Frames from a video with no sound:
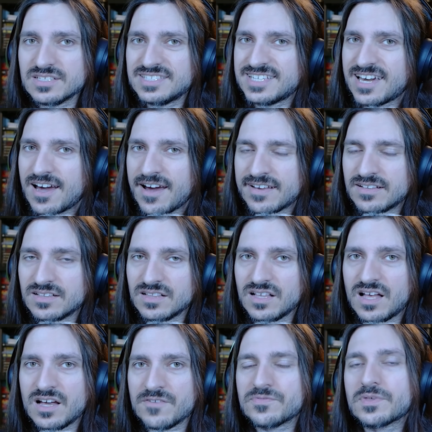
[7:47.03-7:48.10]
title
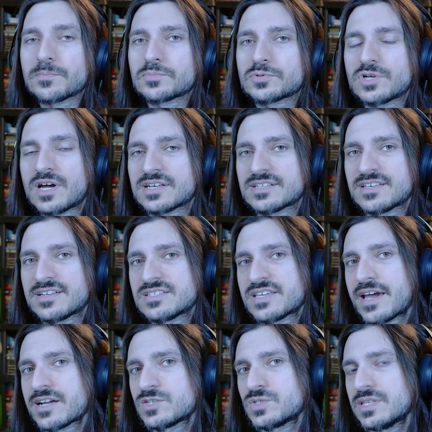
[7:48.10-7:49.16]
of the product that is
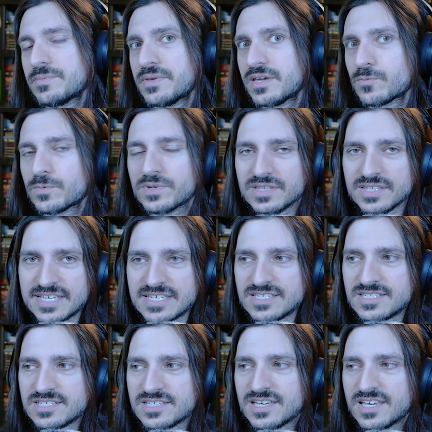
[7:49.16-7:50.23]
actually being released.